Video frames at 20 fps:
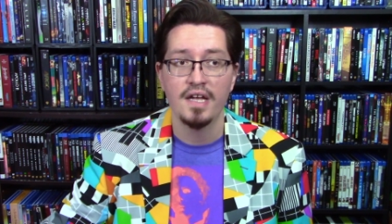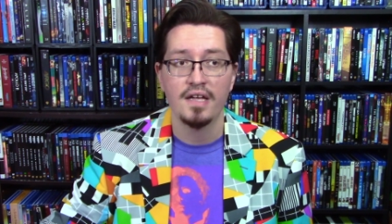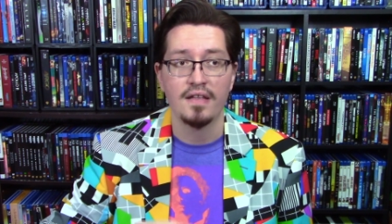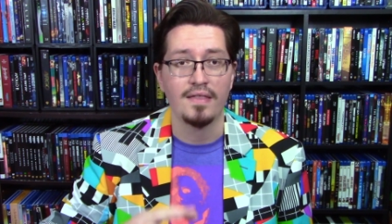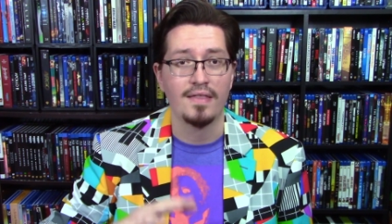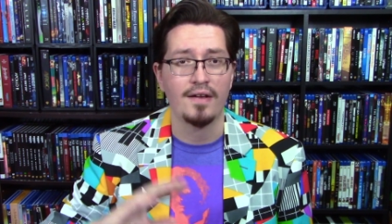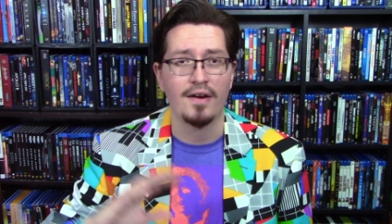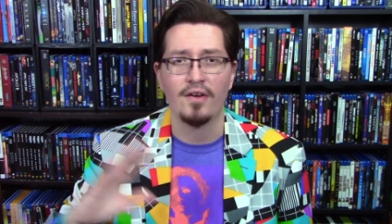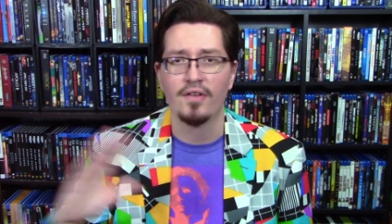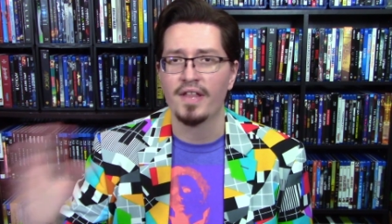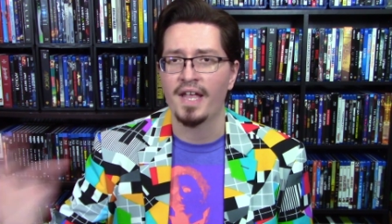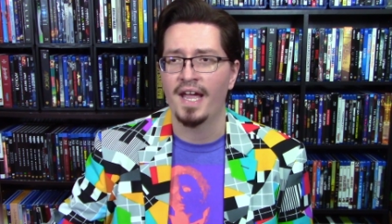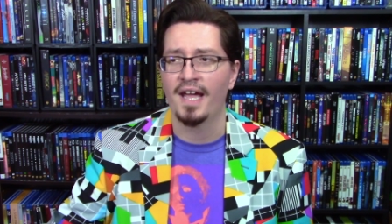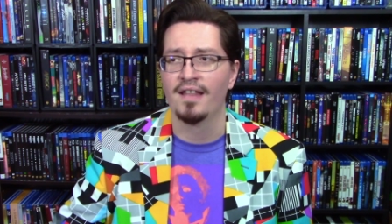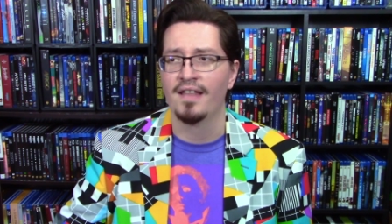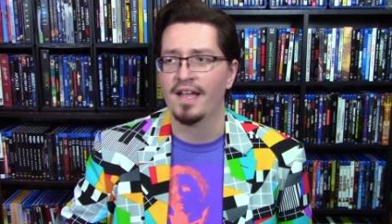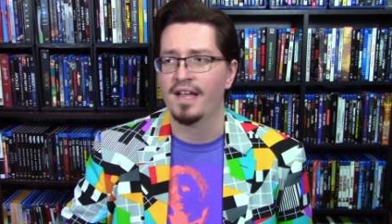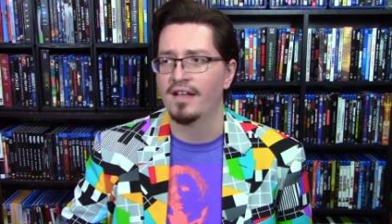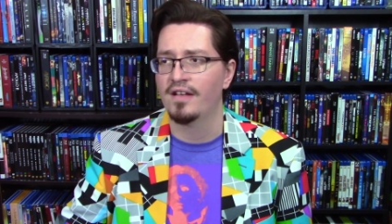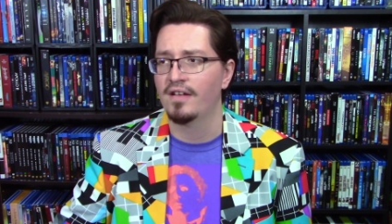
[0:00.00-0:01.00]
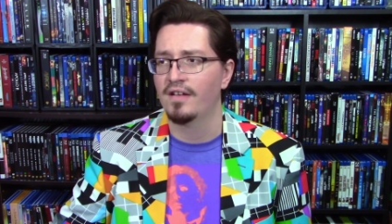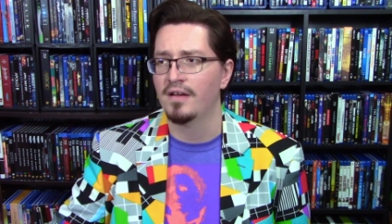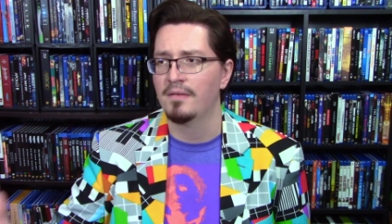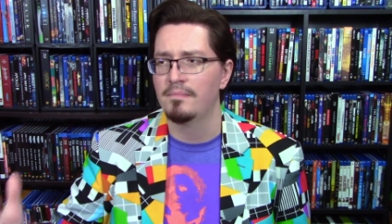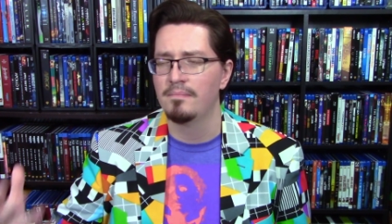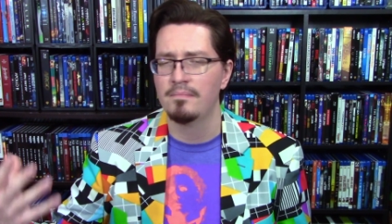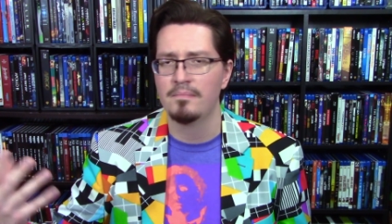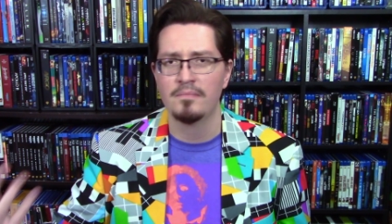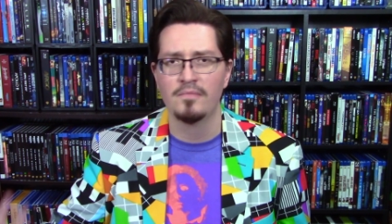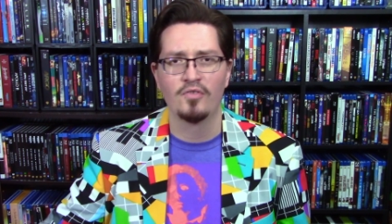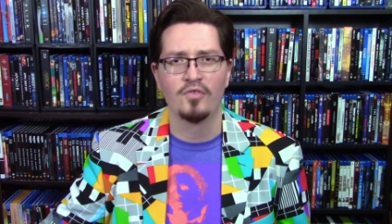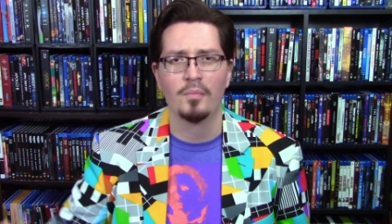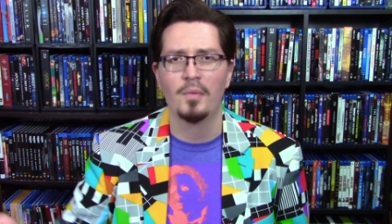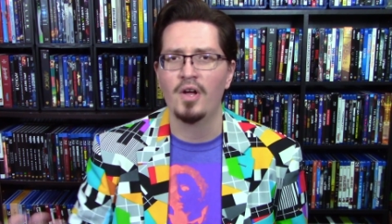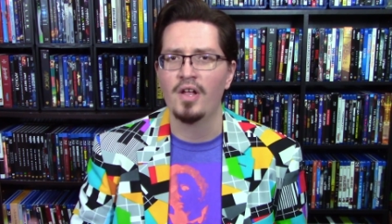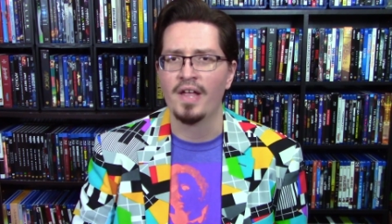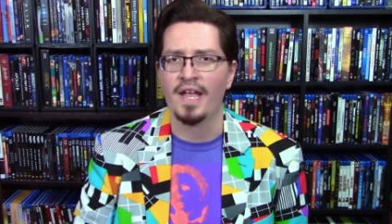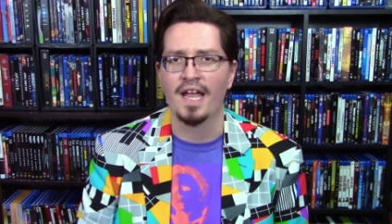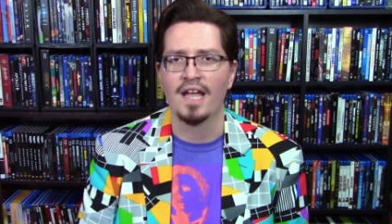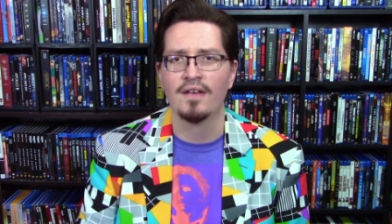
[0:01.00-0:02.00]
They only had like a
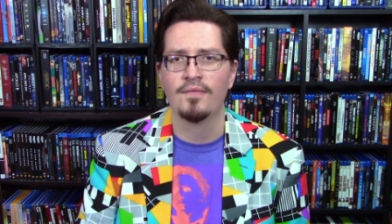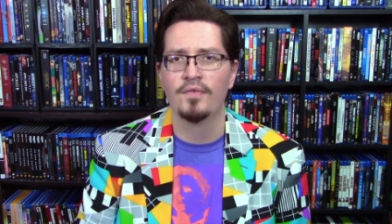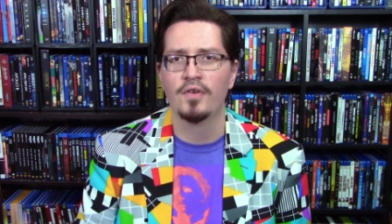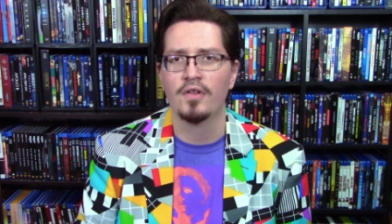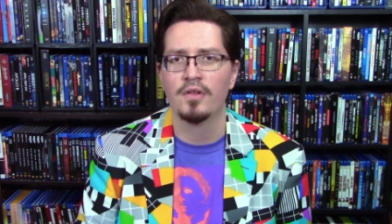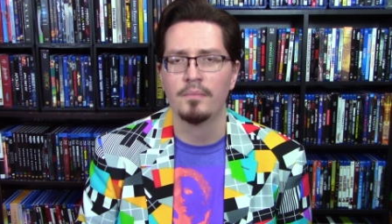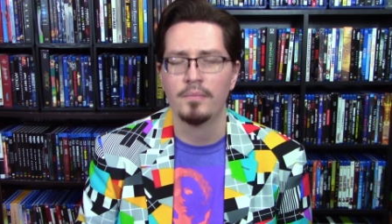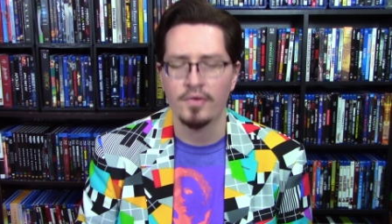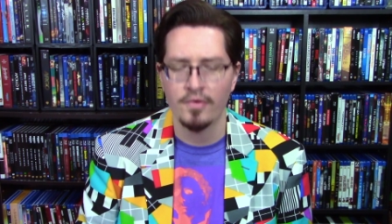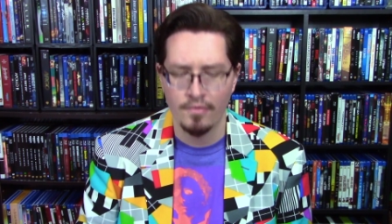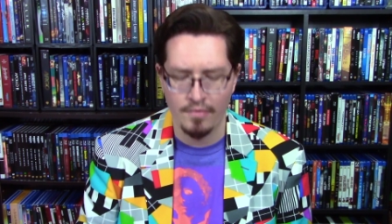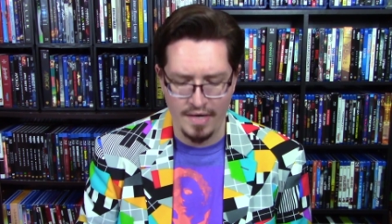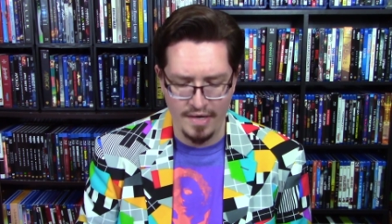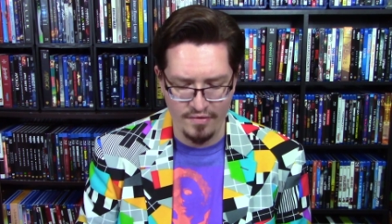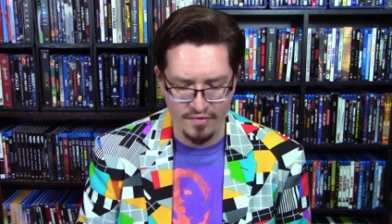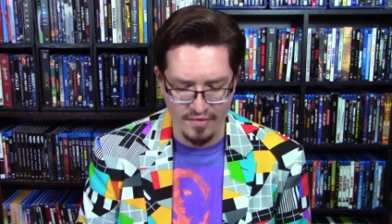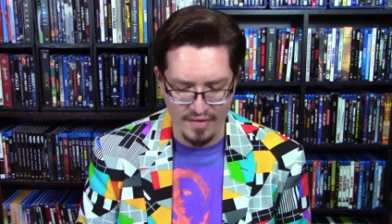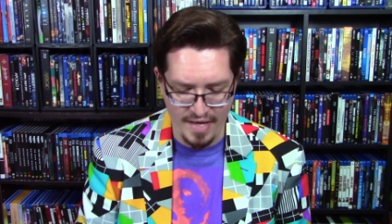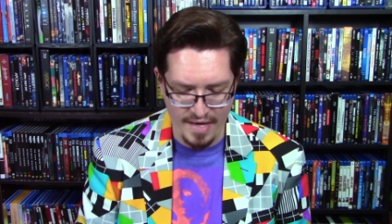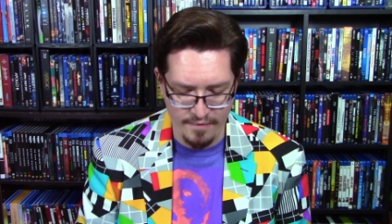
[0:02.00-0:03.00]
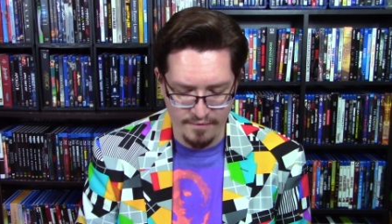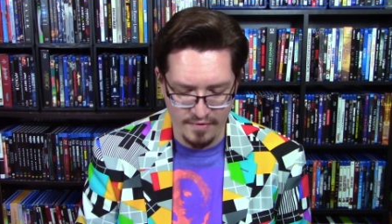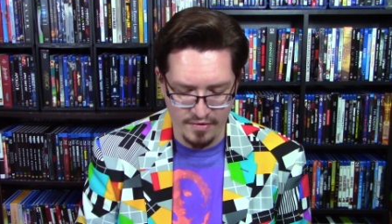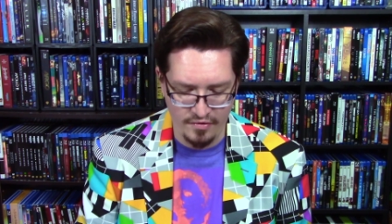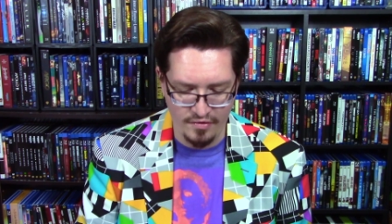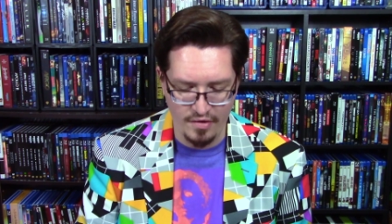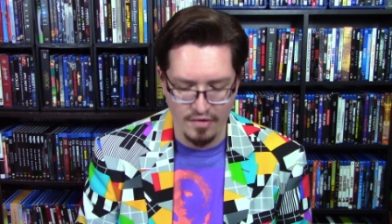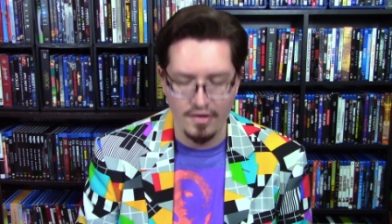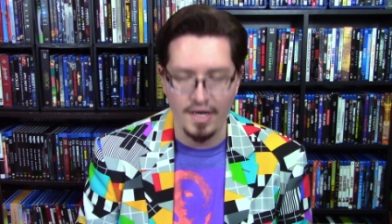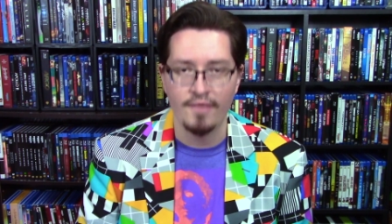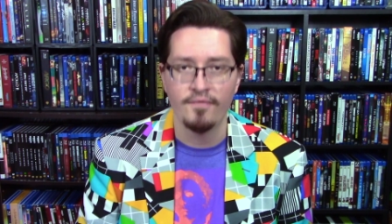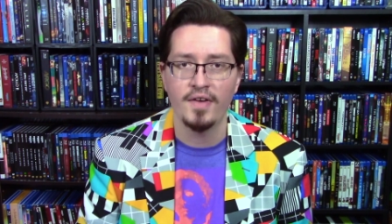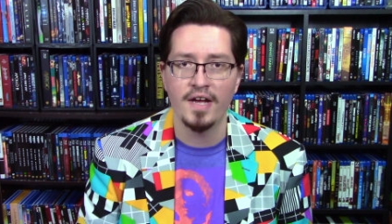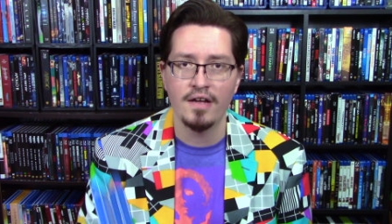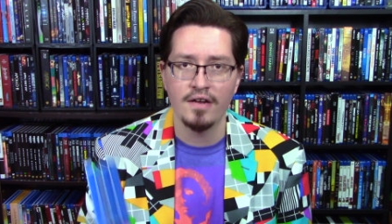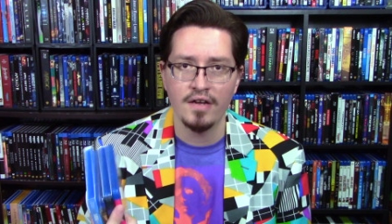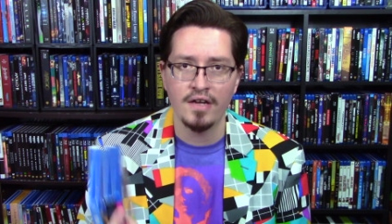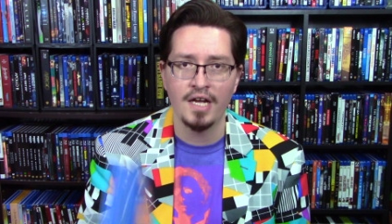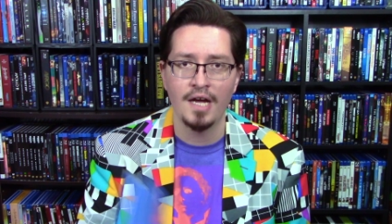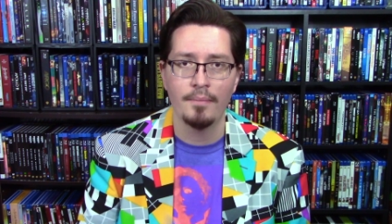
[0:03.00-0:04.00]
small handful of Blu-rays left, so I
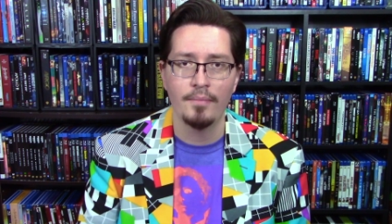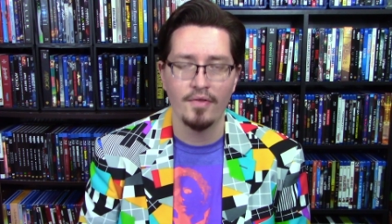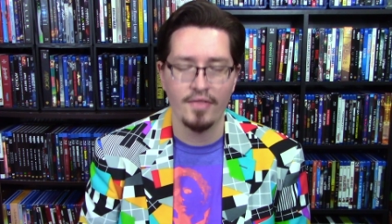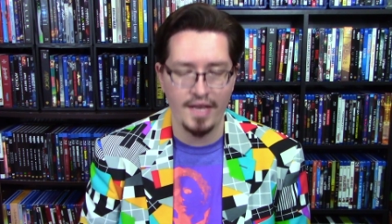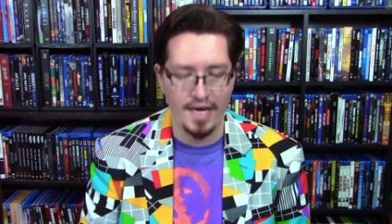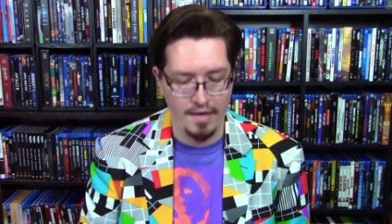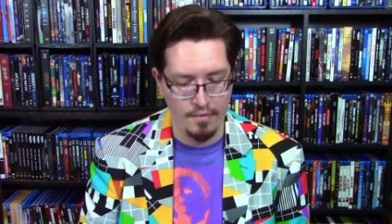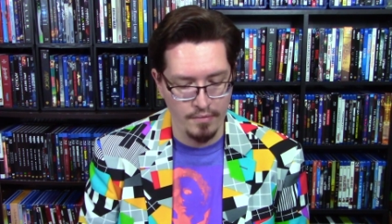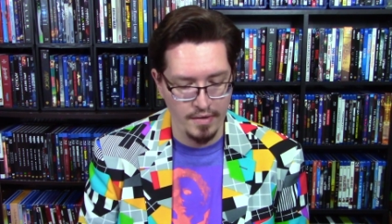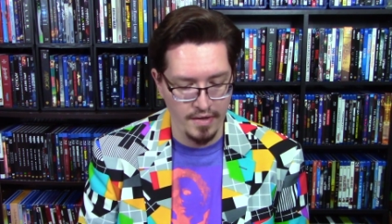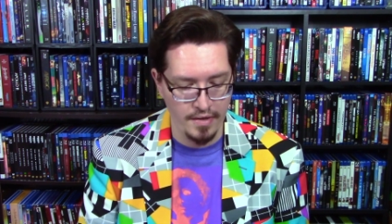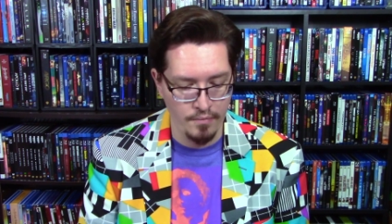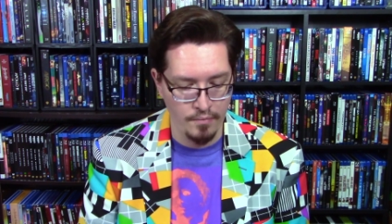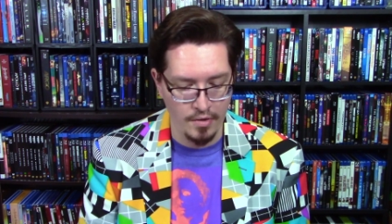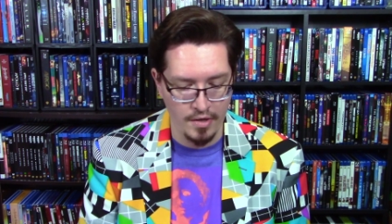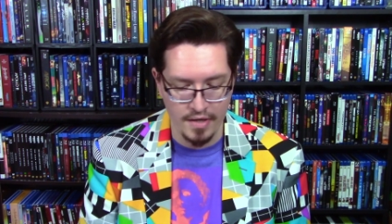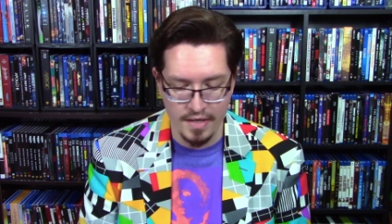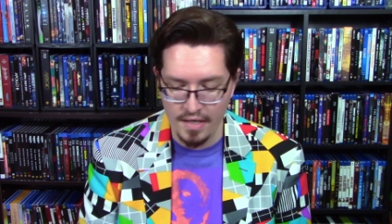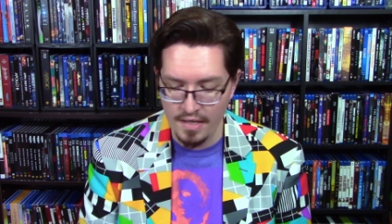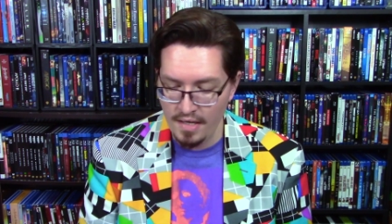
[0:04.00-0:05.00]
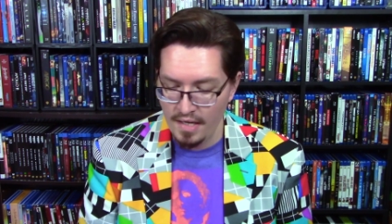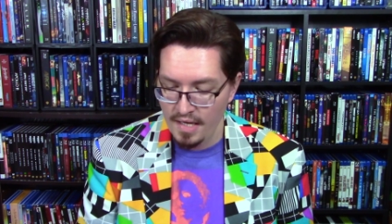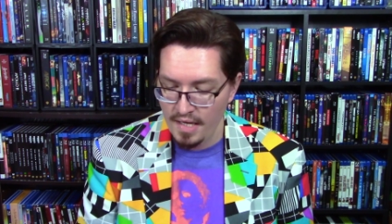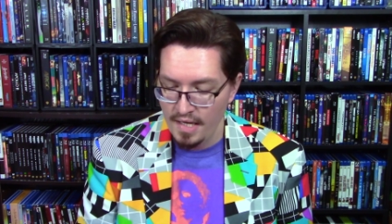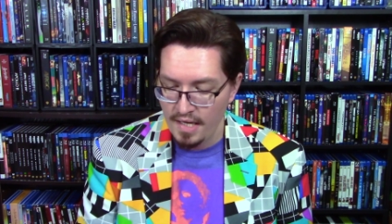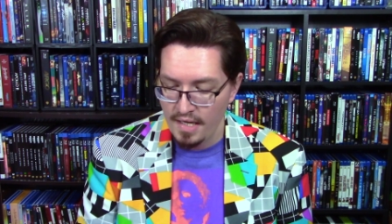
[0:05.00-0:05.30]
found a couple that I really wanted,